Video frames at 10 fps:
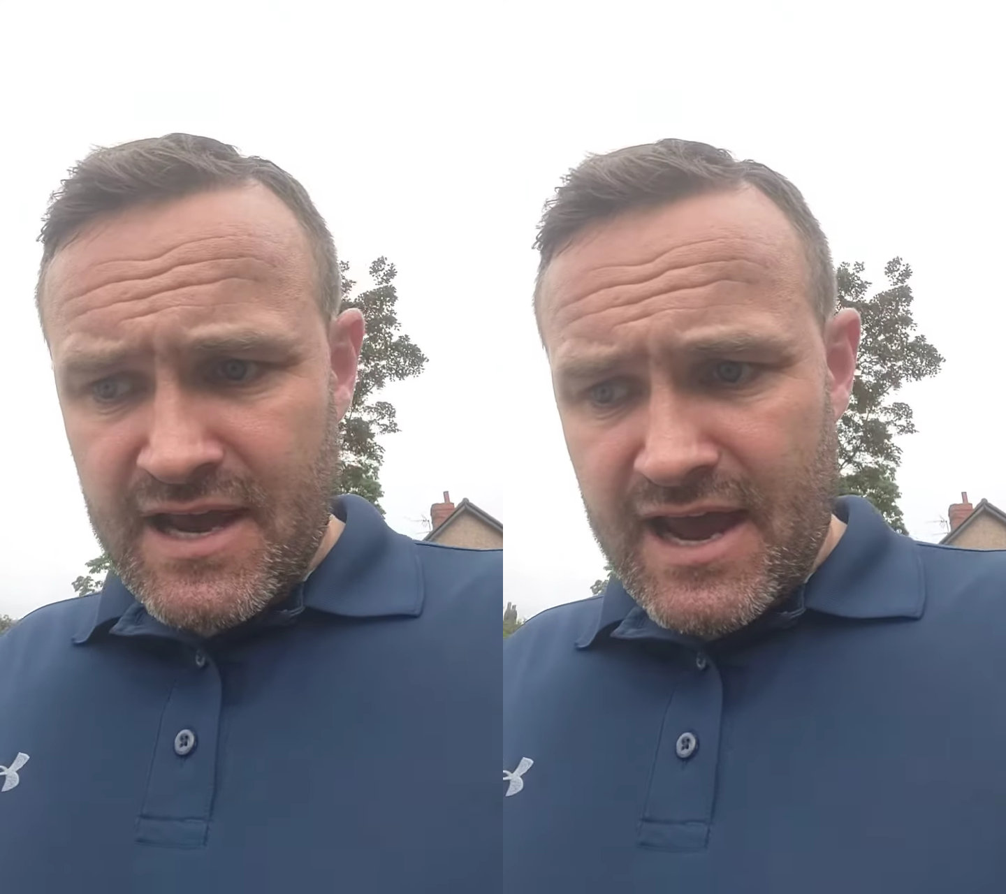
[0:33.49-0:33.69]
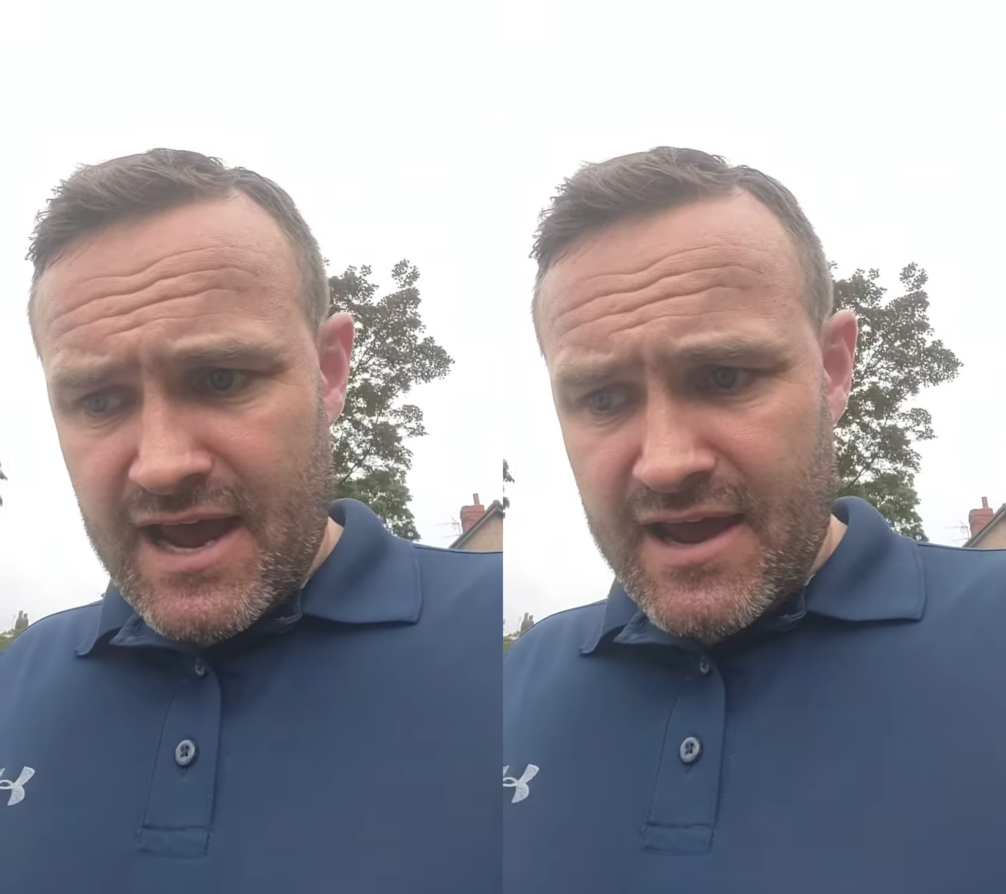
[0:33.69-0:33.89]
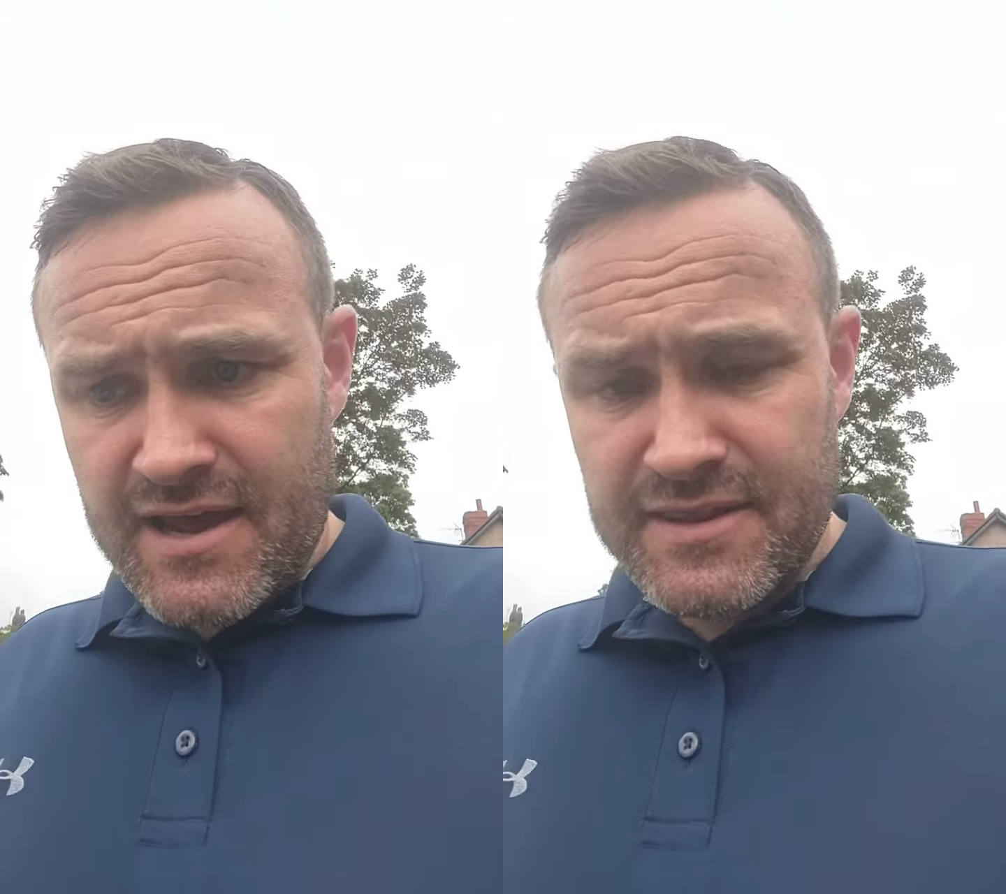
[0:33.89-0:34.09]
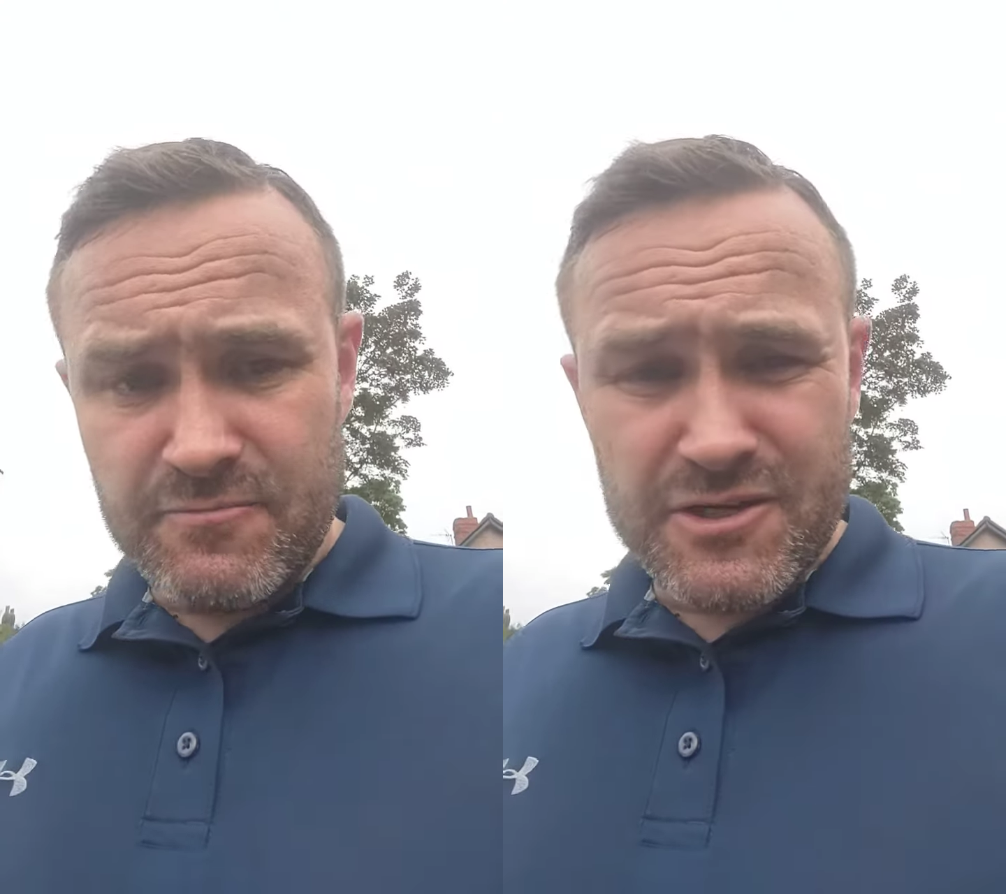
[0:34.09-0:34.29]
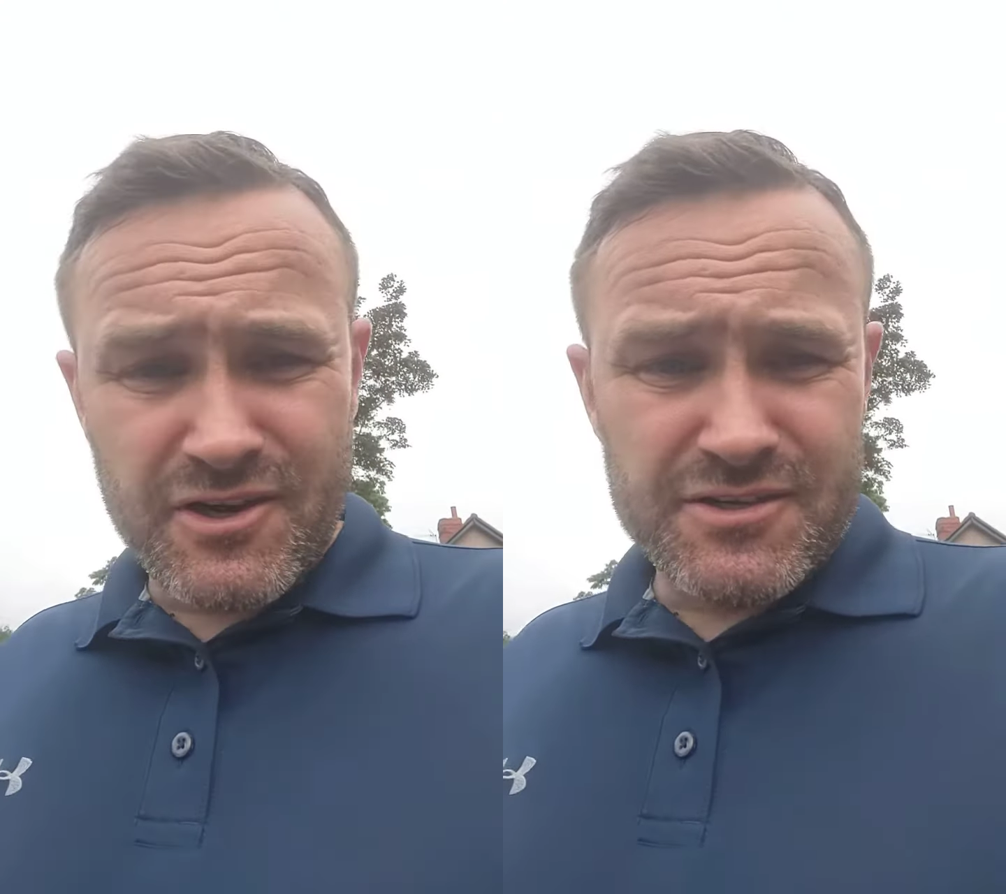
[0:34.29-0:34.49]
and
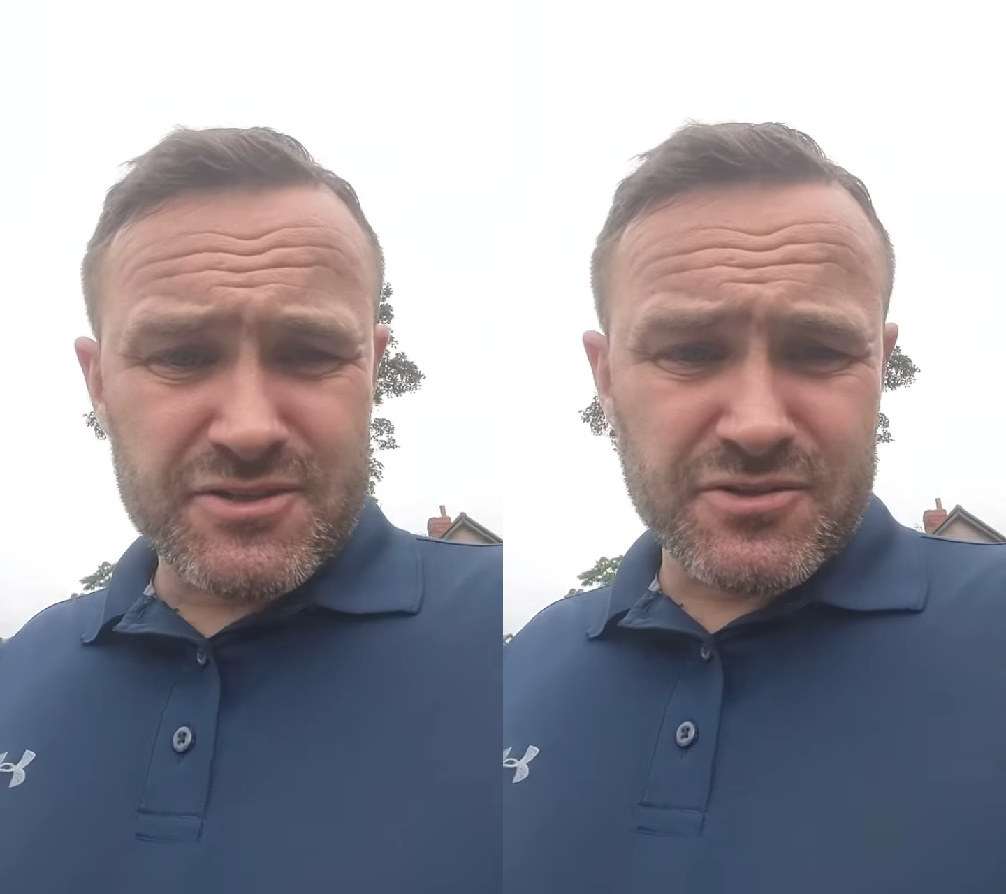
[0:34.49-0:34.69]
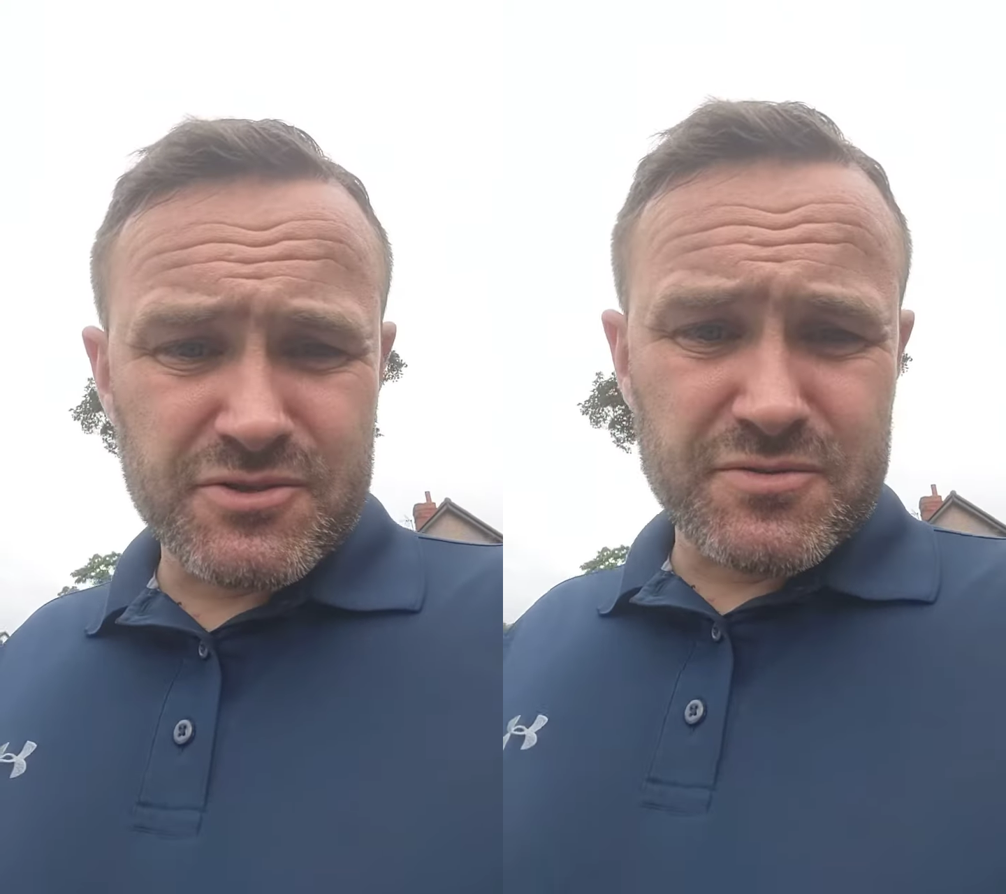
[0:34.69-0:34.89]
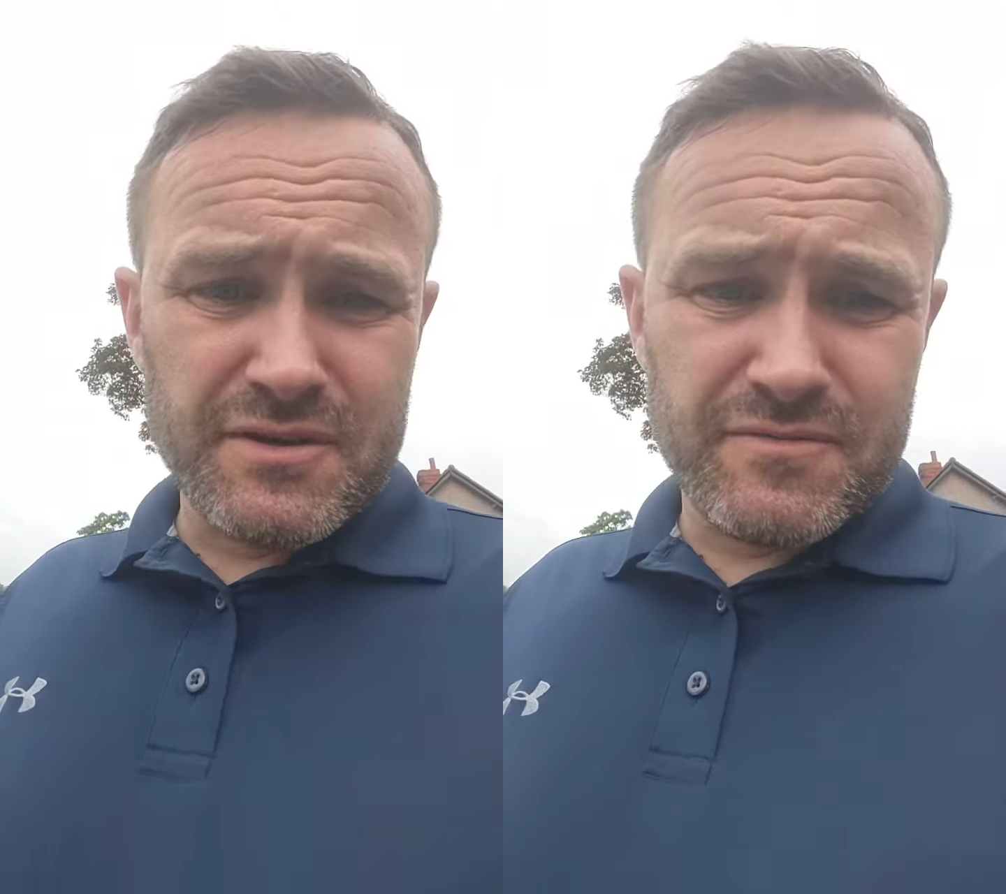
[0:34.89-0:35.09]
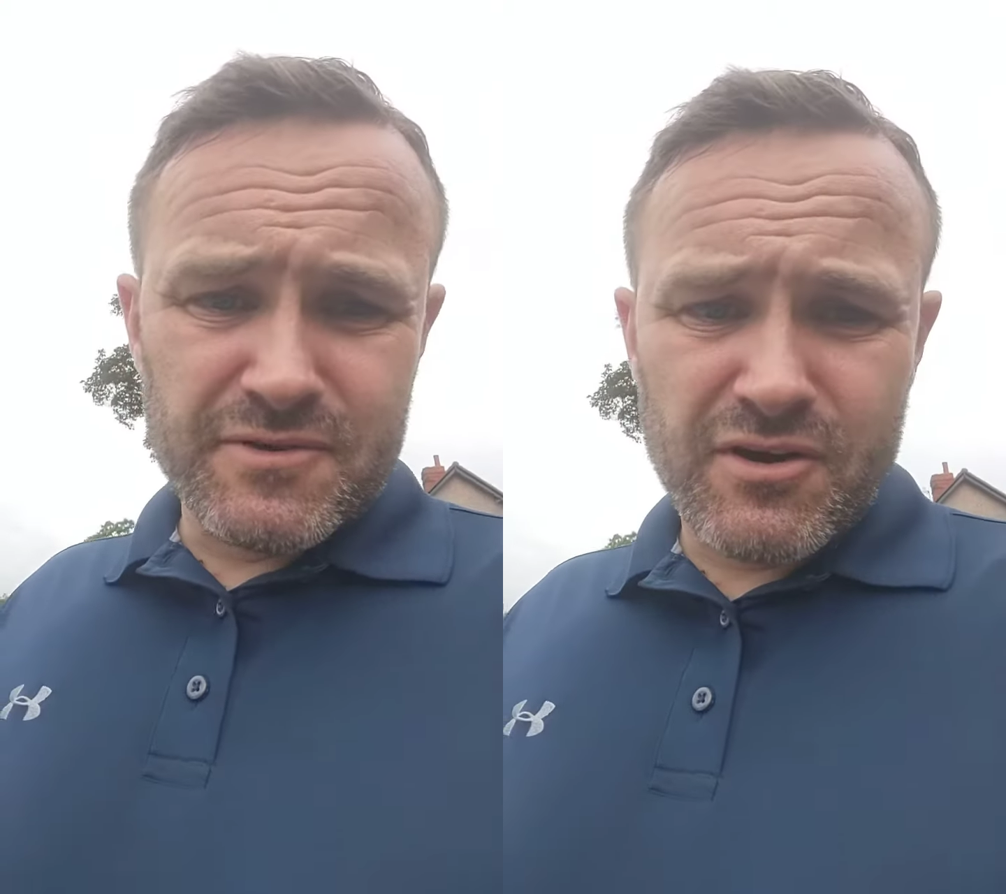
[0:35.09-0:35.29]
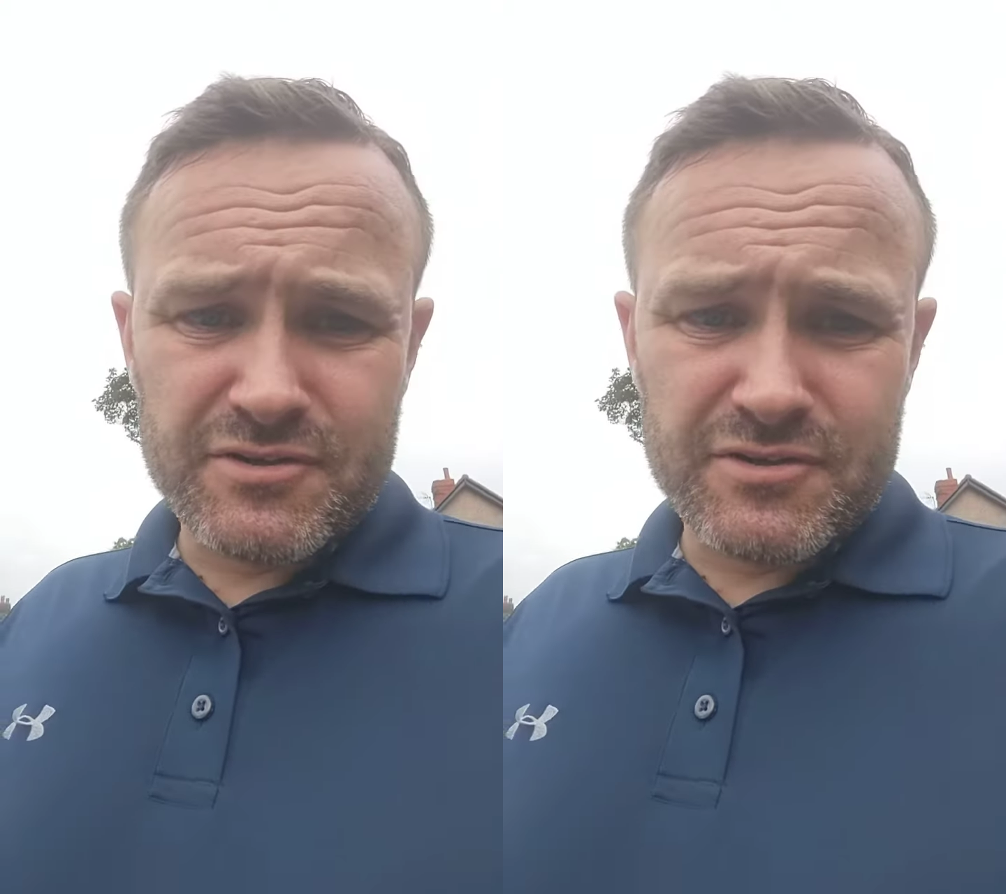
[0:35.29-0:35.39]
then we got in touch with an